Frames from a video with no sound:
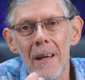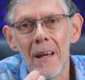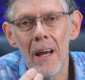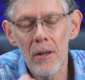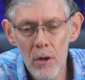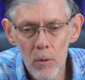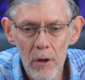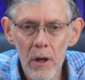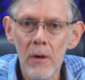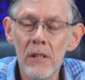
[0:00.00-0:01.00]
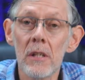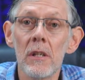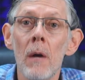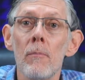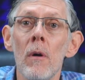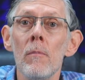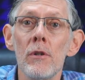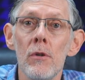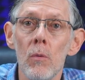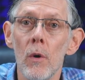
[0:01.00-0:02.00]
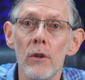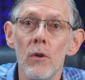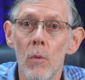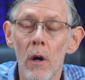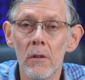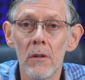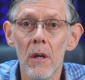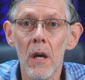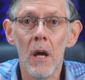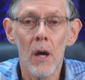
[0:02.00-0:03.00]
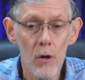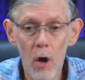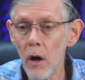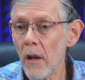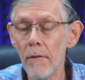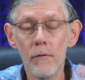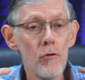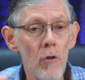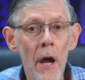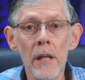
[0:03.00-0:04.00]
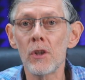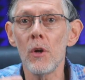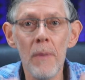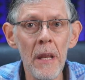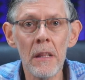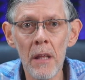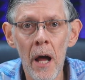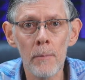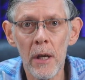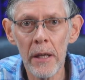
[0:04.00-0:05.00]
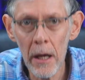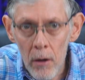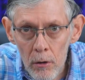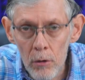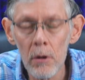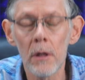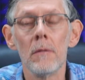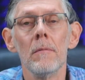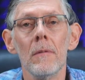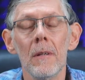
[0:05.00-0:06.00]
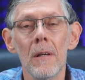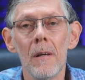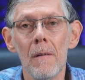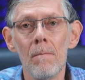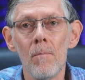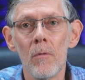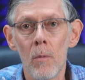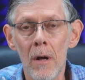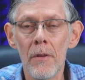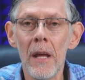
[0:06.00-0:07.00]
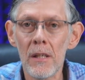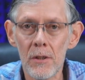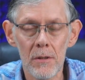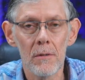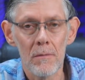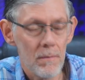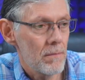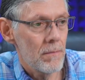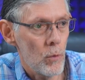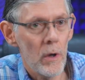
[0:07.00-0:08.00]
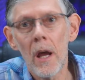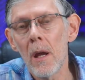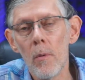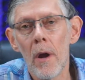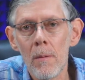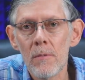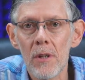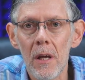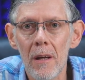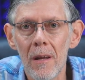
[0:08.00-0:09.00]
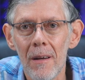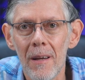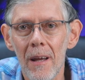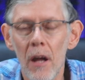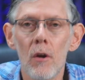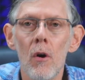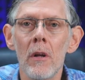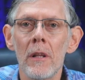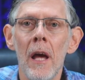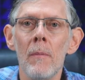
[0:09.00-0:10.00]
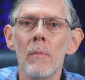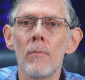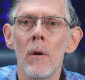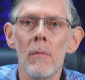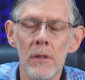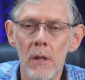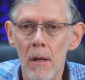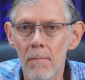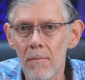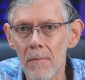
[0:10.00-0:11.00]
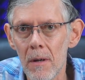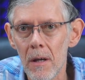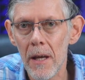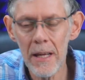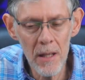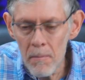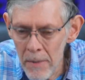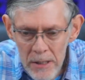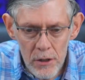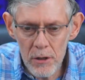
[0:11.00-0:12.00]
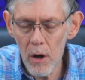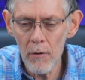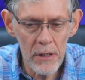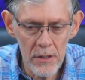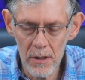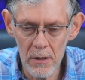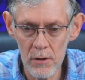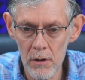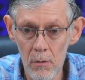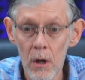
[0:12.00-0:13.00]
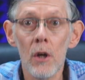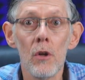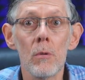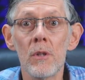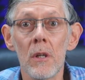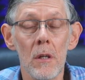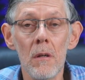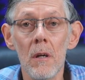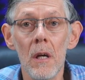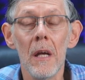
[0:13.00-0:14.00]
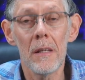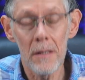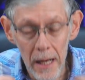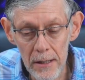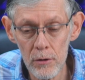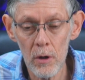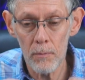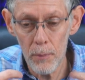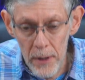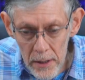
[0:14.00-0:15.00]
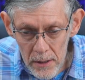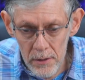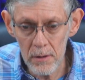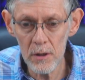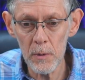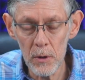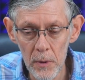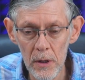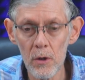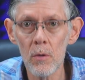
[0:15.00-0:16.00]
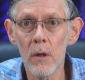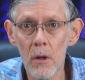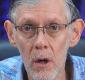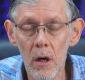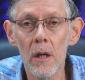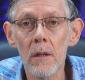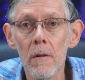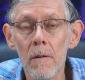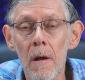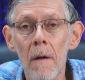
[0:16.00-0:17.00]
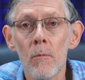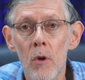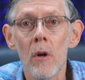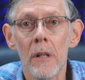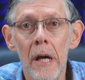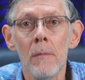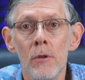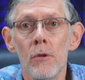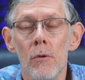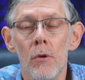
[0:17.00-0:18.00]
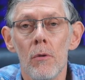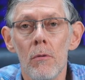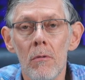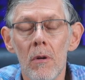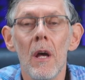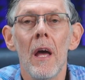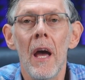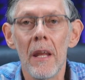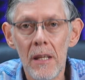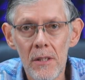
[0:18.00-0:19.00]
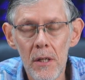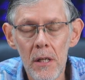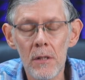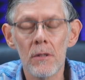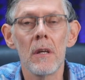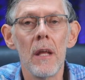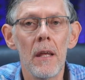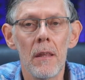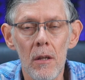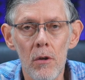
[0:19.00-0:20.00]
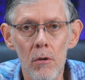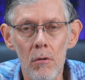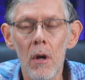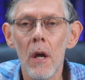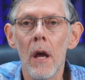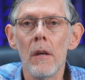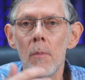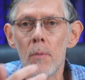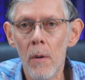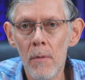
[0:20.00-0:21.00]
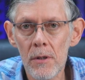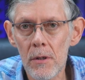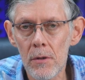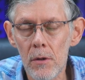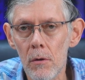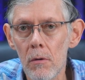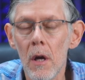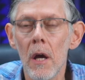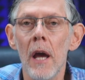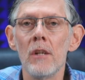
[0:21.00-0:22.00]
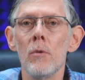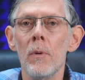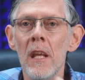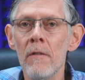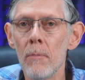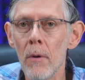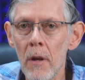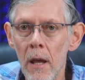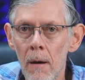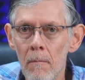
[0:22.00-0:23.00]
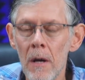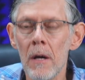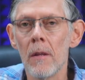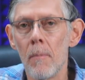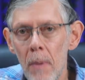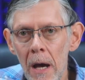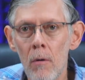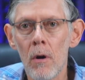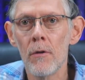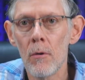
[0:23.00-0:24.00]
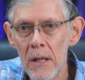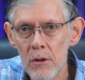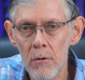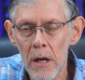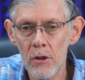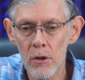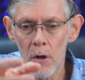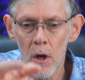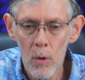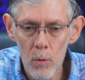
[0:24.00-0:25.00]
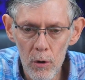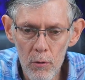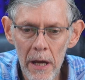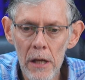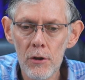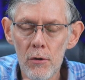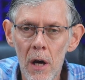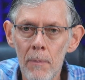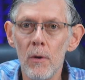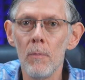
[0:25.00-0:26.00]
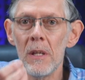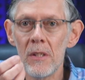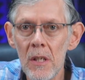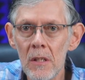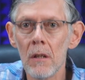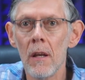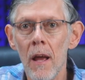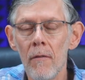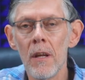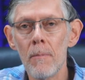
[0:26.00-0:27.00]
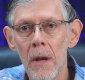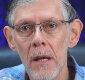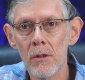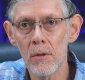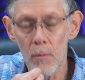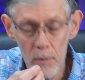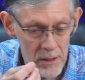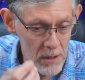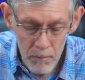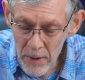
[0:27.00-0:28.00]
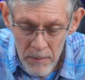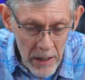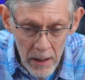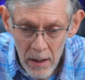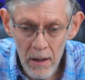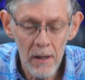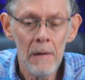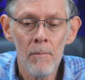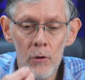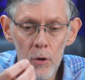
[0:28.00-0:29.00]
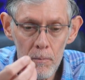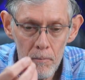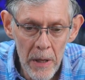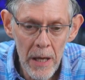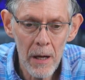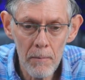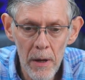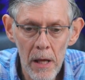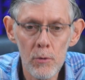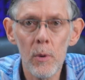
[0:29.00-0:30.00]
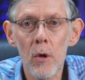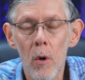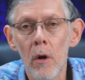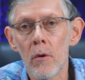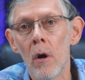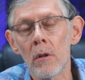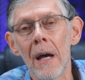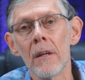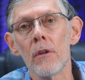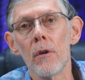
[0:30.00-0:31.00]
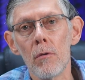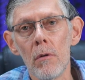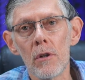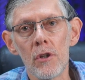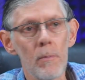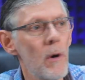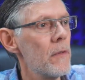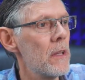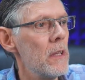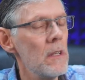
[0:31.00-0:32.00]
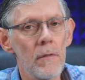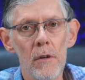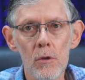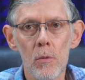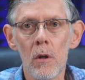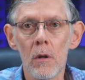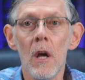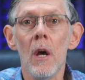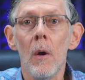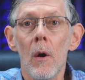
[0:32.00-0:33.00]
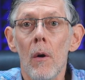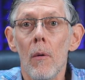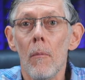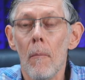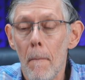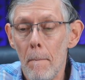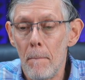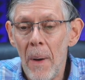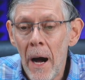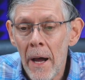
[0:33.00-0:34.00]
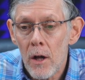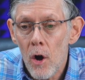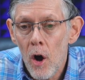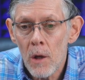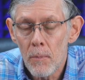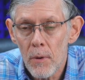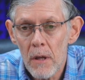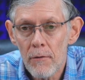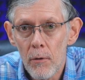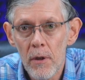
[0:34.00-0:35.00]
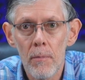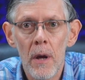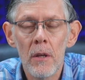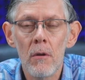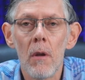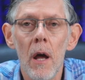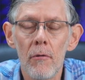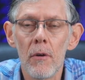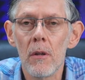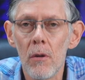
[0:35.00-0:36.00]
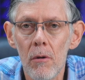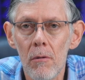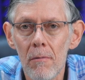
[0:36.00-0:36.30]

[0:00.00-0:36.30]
And you will hear, he says, I promise you what you want. God, I've tried so many times, I cannot do it. Well, that is what Abraham said. And God came and promised him in the midst of his sin. So your sin does not bring distance between you and God. God comes to you and he sees the death in you, and he promises you, as you believe upon him, the power of the resurrection will raise you up to be seated in heavenly places, simply meaning to be at a place where you are not under the rulership of the things of this world, by God bringing forth a brand new life in you.